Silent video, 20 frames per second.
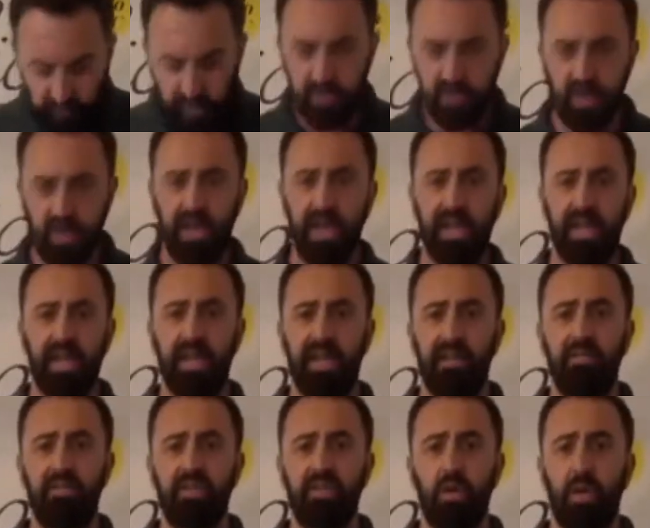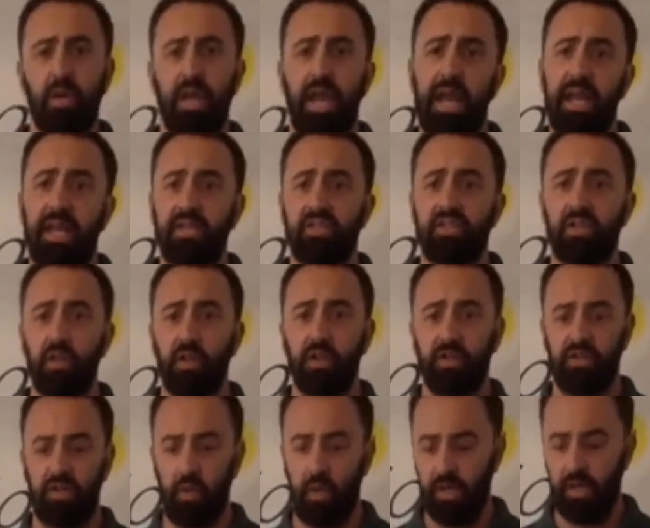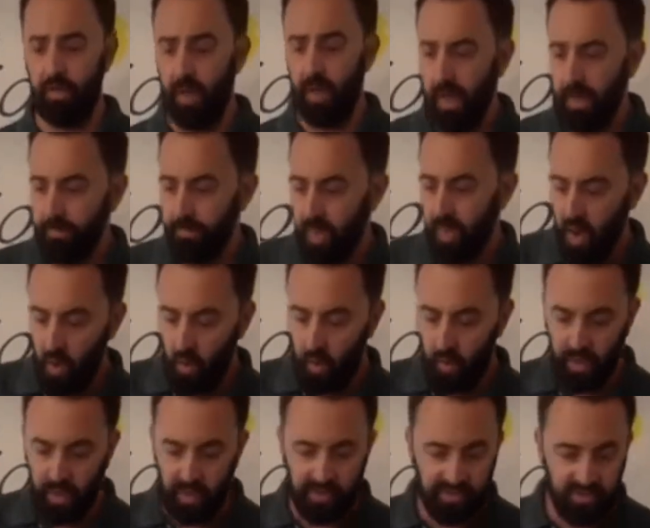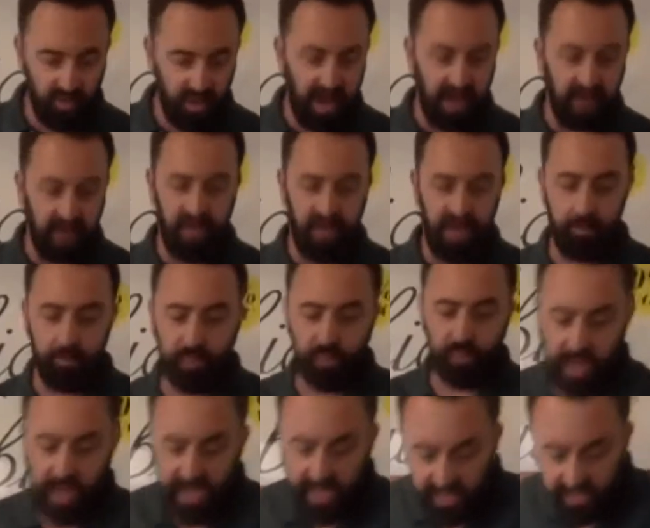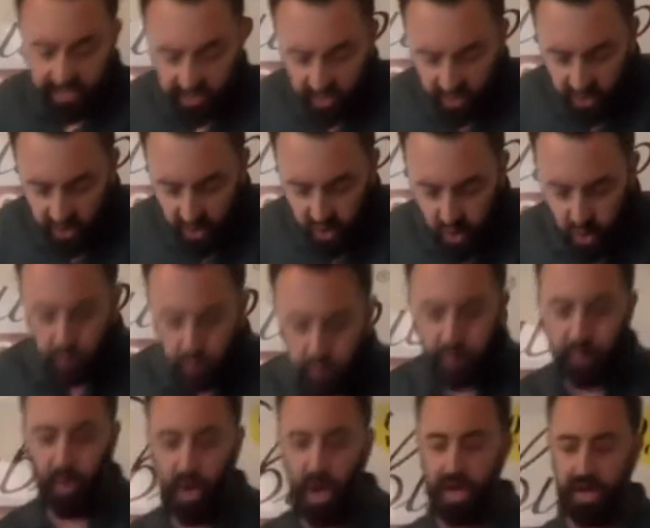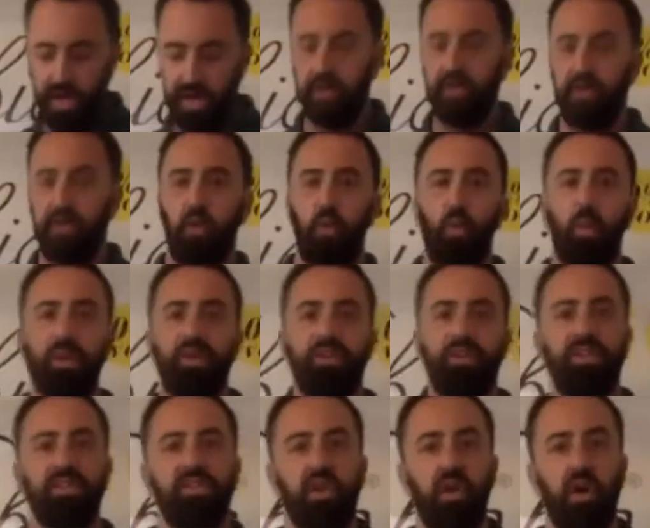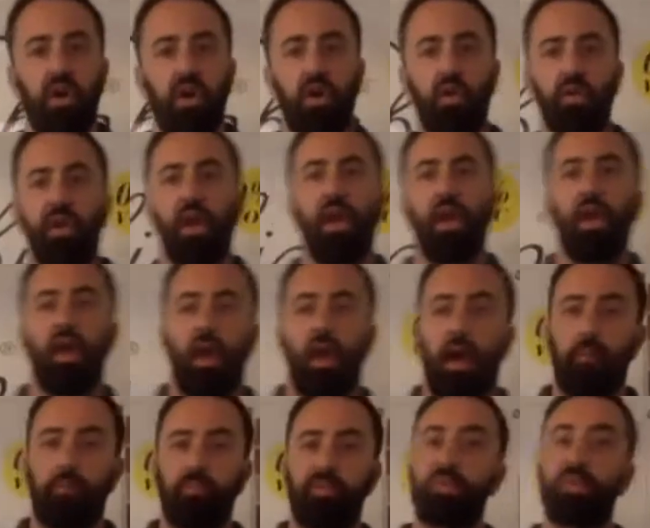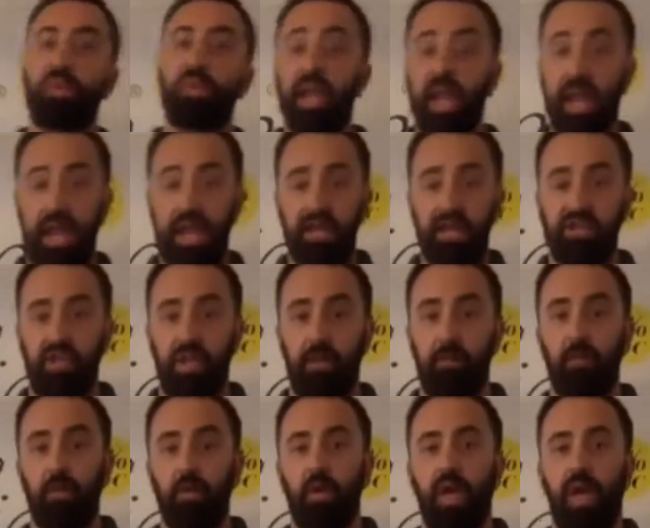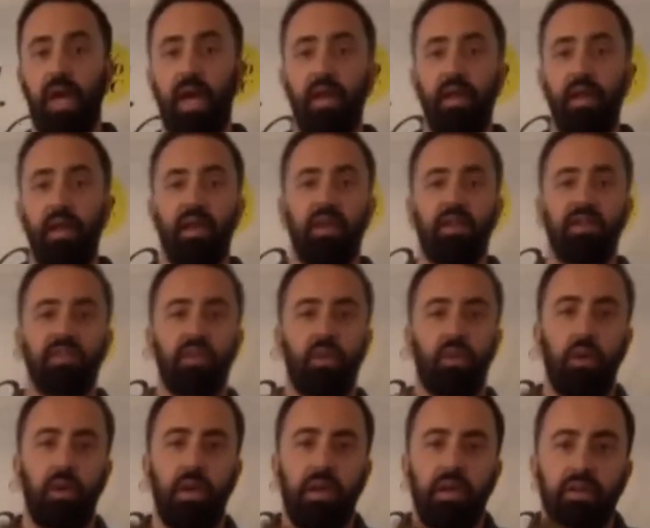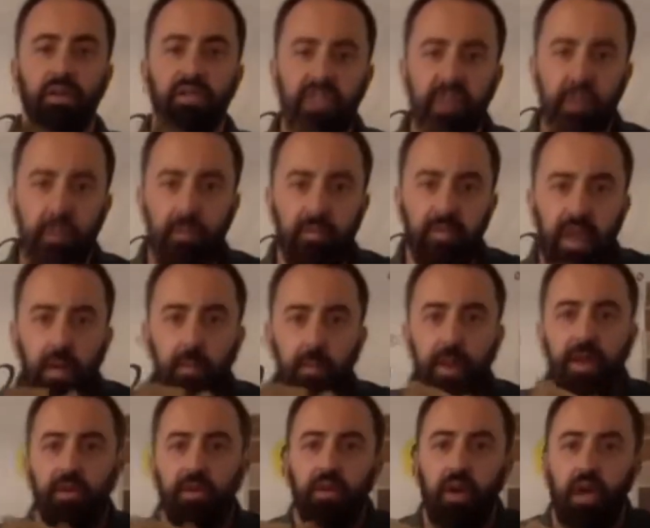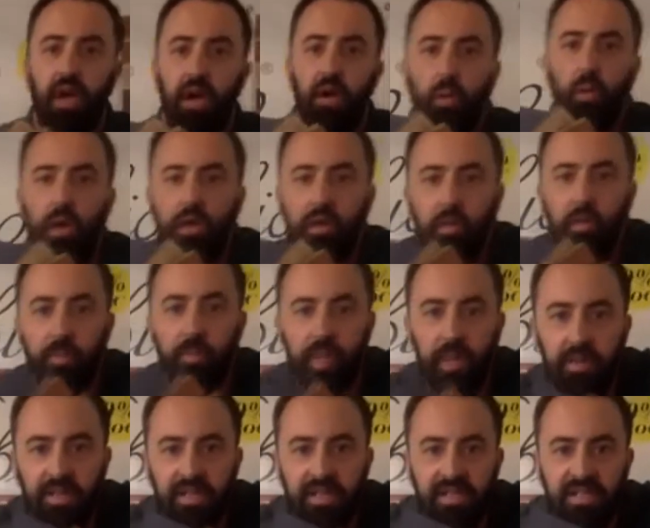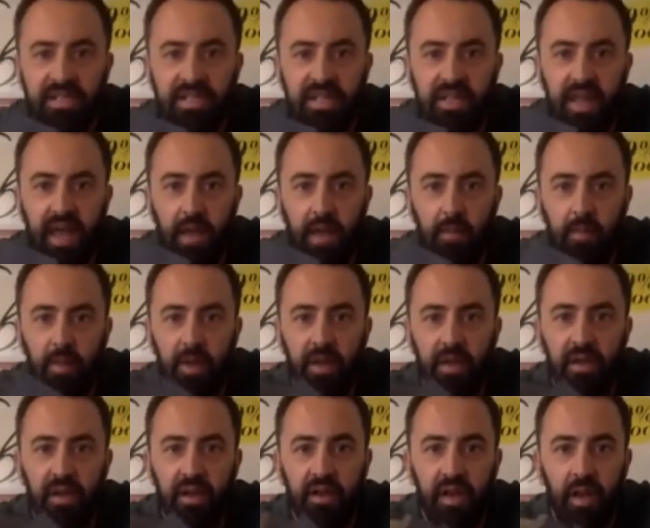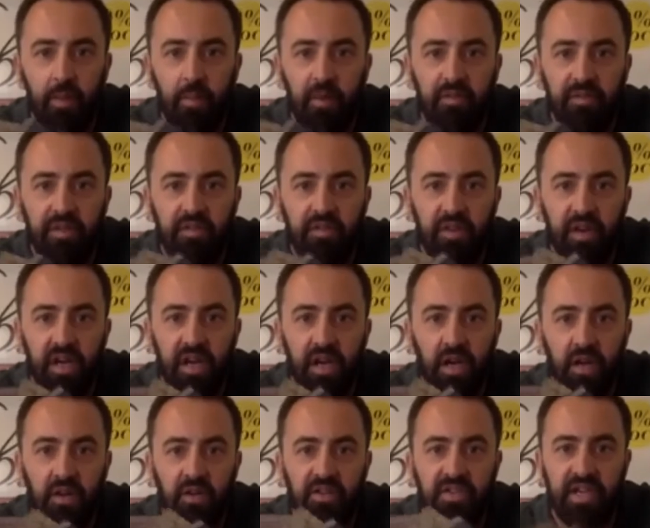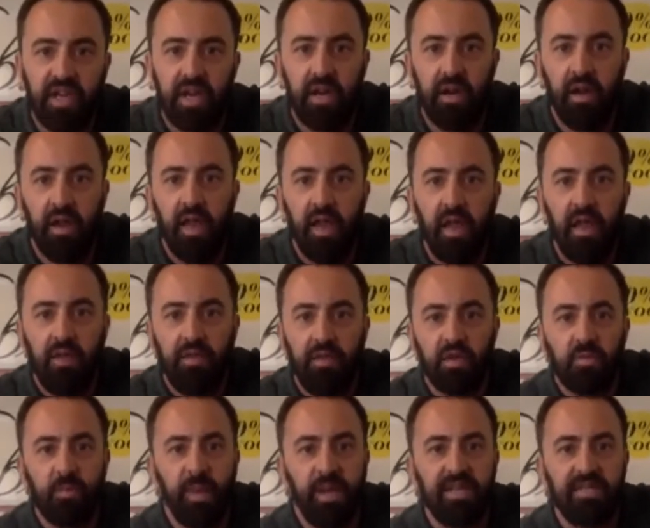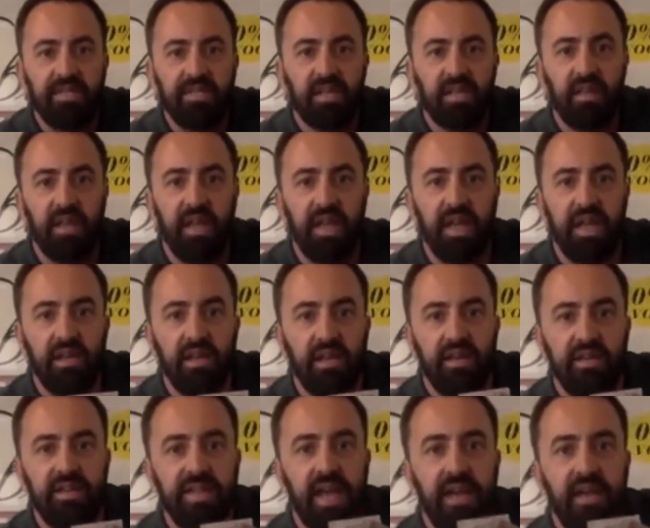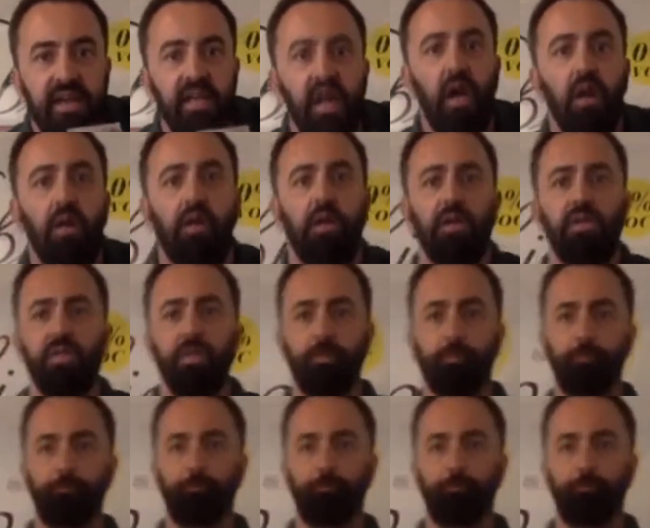So that kind of gives you an aged look to it. We also have a brand new product, which is called pre-aging, okay? So here's some of them. I don't know how well you'll be able to see that, but a number of different colors here. There's basically 10 colors.